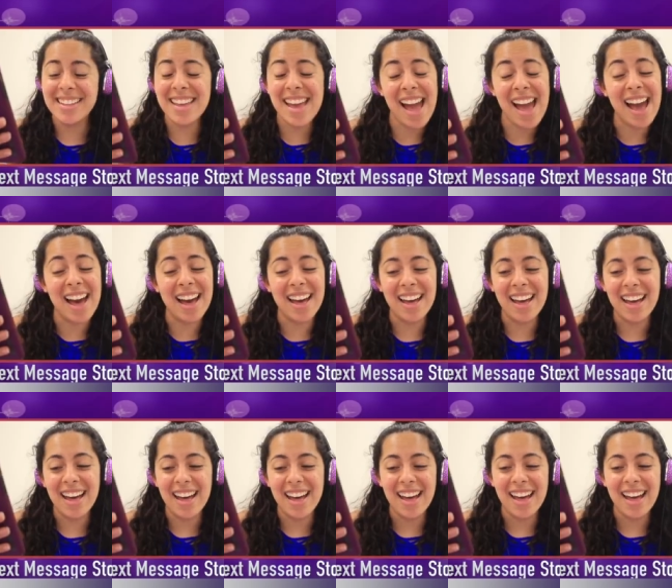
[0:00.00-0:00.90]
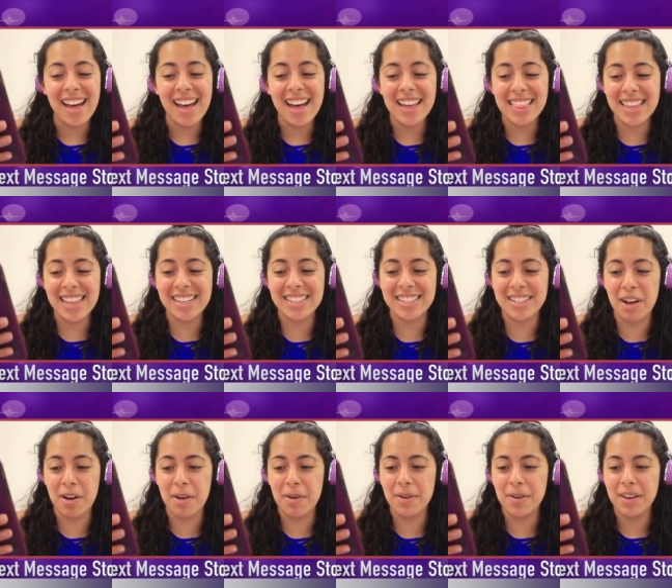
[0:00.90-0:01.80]
yeah, I think
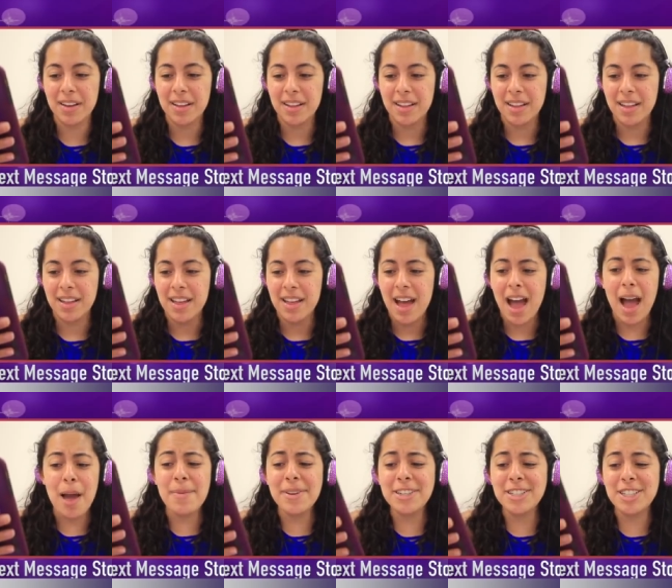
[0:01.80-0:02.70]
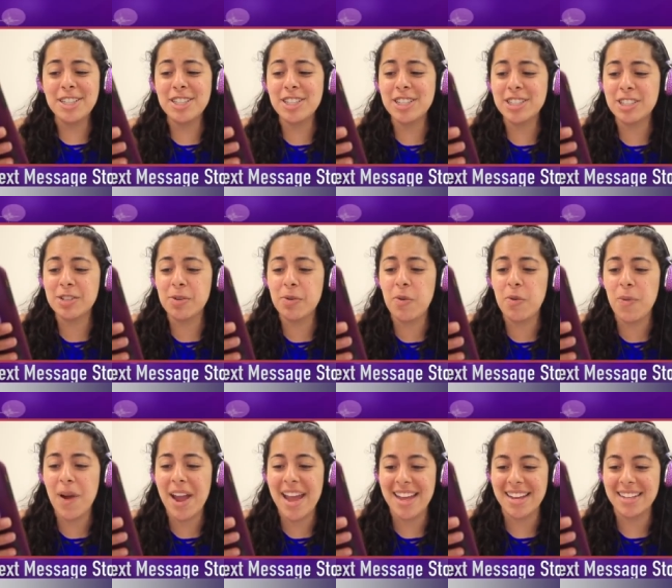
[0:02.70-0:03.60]
so. I mean, she's just so
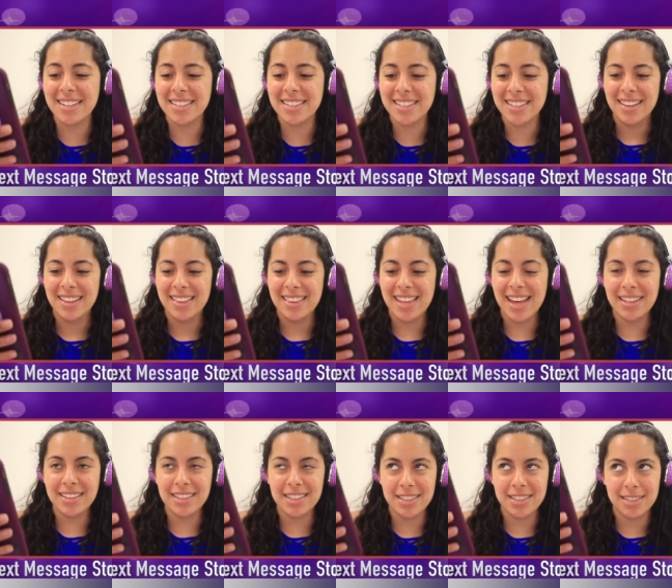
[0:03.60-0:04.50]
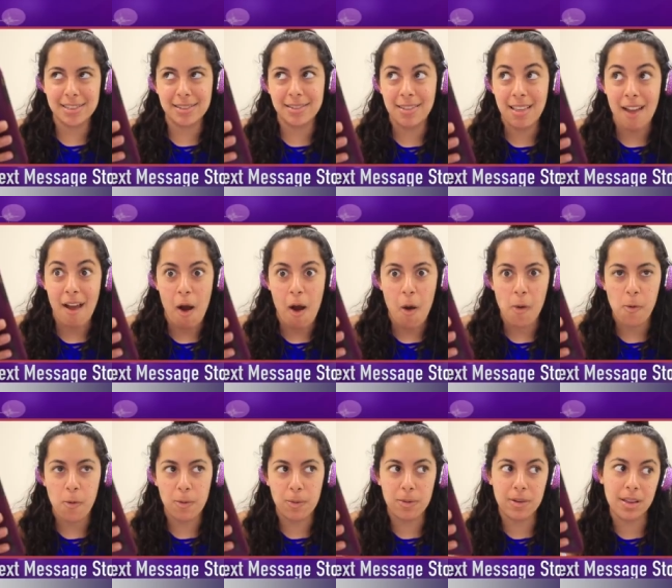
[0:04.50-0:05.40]
great. That's
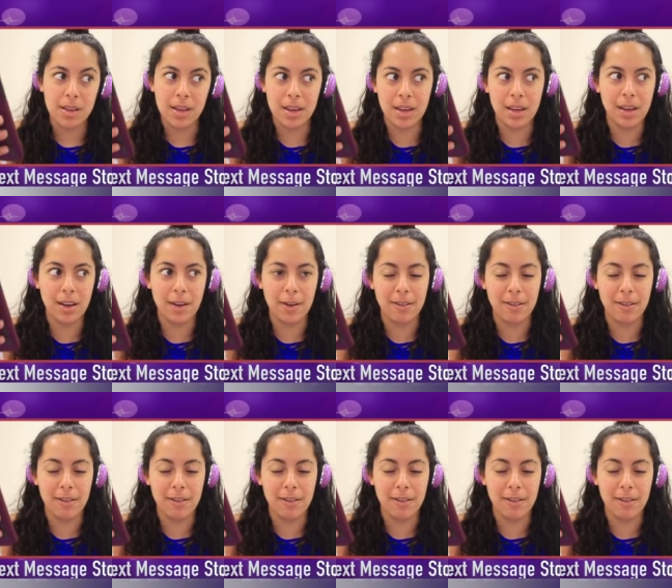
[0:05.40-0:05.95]
really cute.